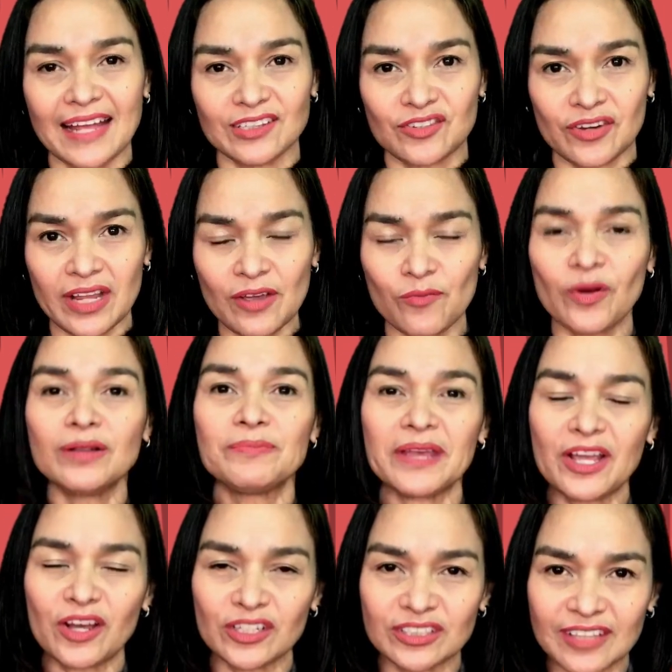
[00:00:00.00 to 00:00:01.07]
entry will
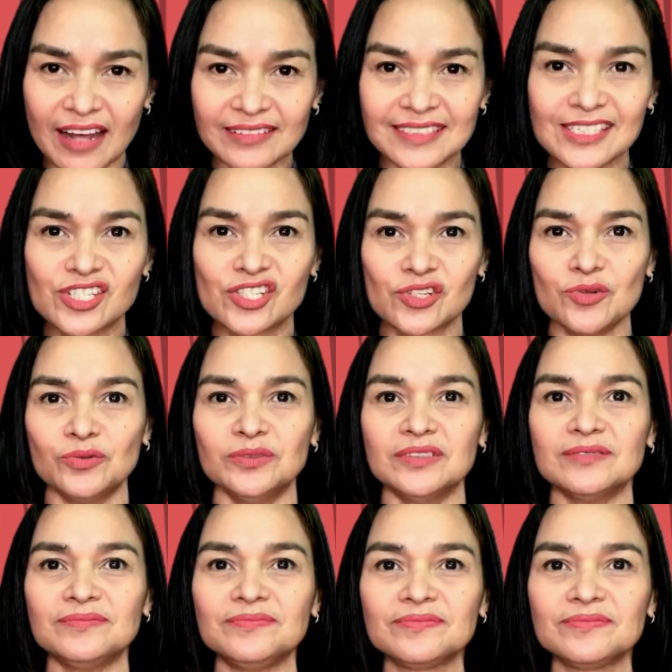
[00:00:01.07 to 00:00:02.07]
be conducted soon.